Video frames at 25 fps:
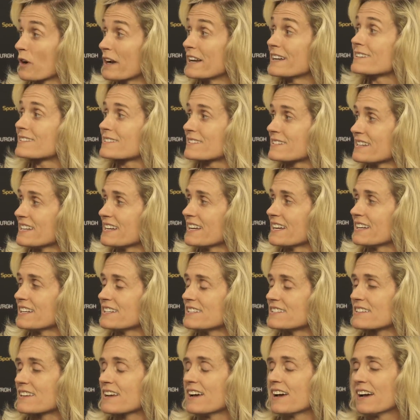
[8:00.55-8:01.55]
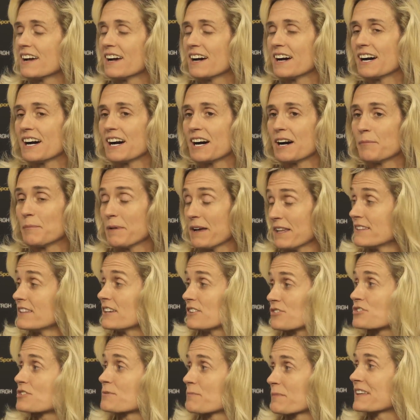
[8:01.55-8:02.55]
greatest needs, and
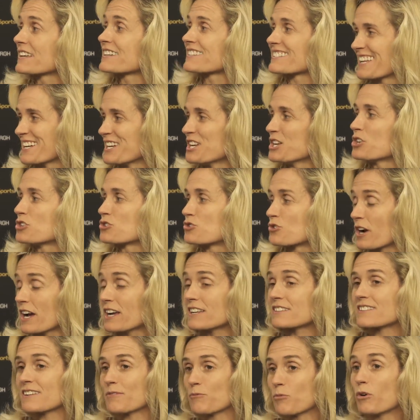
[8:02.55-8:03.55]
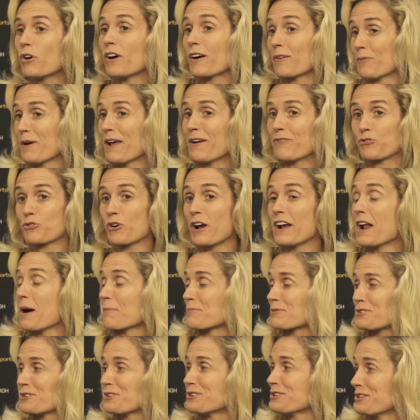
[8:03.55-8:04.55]
there's some things that need addressed, and we have a great
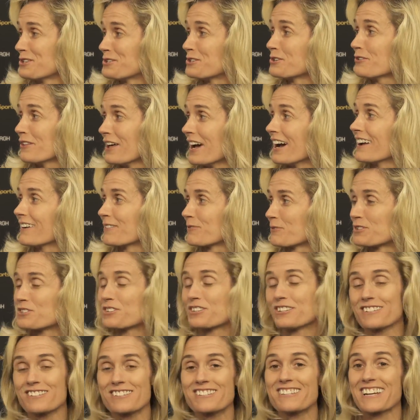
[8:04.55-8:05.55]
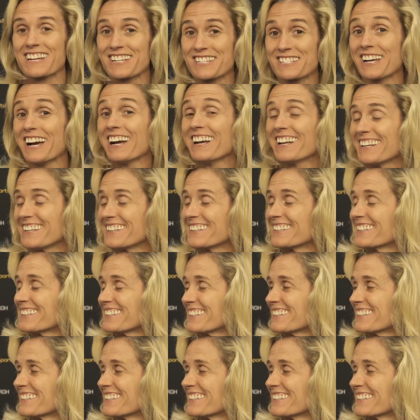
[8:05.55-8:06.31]
opportunity to do that, which is exciting.